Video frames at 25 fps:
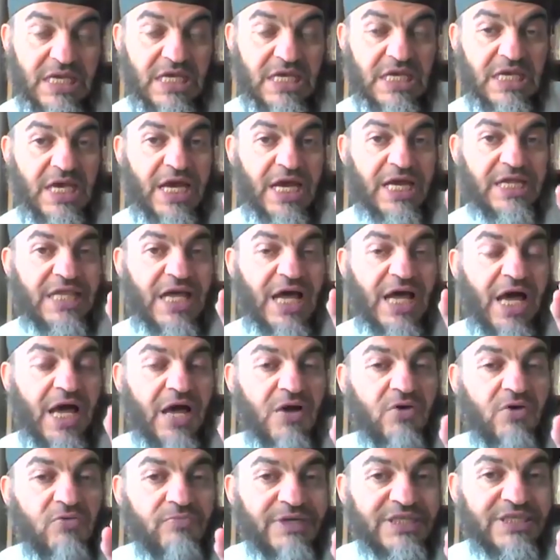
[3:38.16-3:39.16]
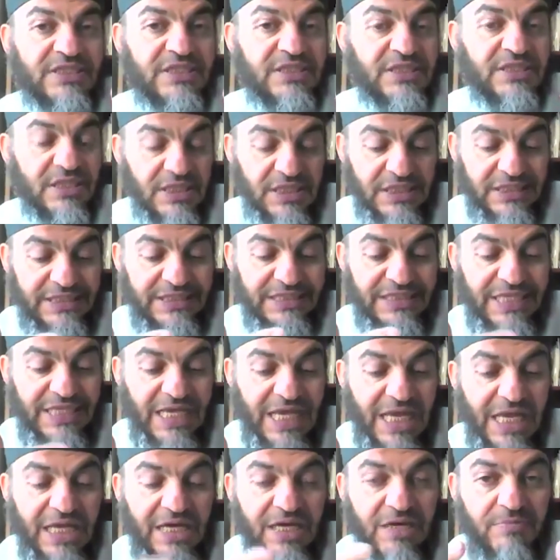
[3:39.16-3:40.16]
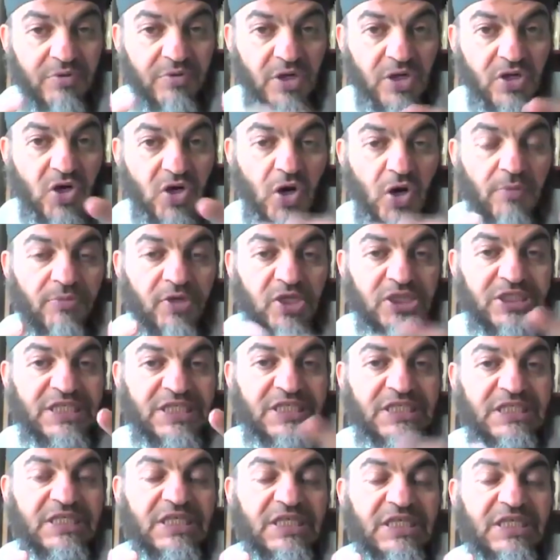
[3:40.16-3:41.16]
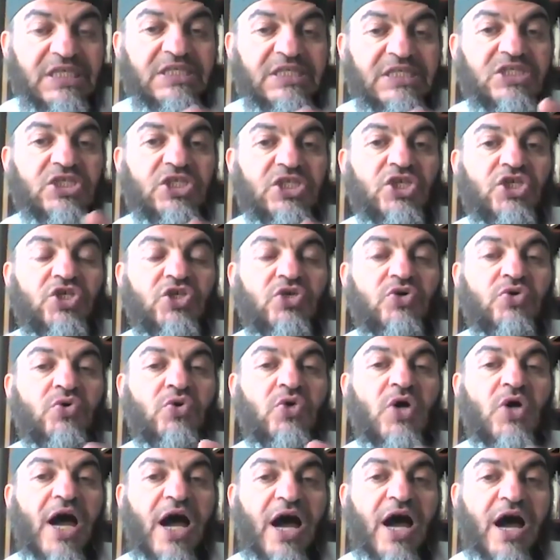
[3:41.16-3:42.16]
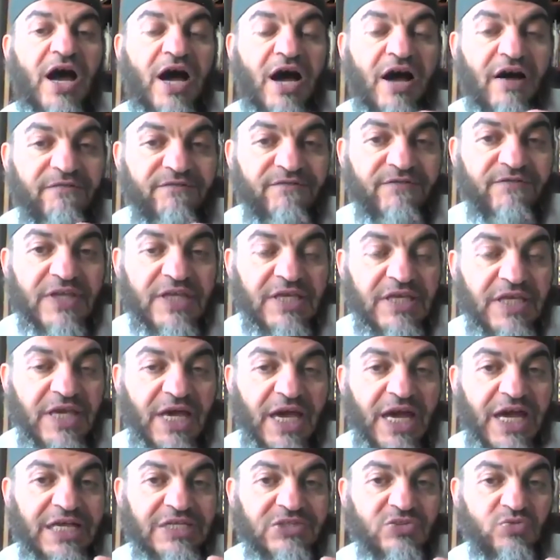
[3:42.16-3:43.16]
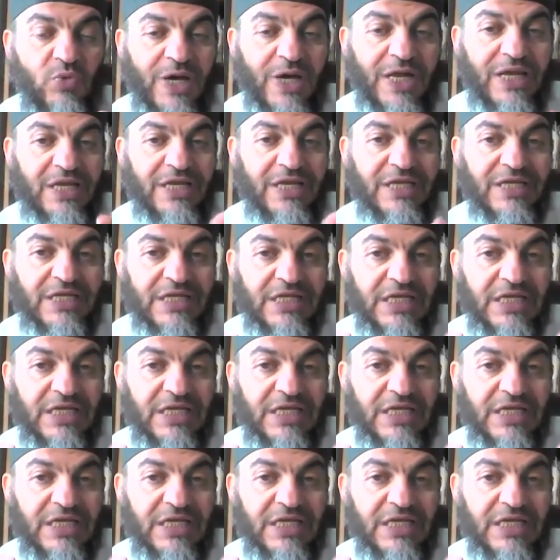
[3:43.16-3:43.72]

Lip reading: and how much saleable commodities you have as well,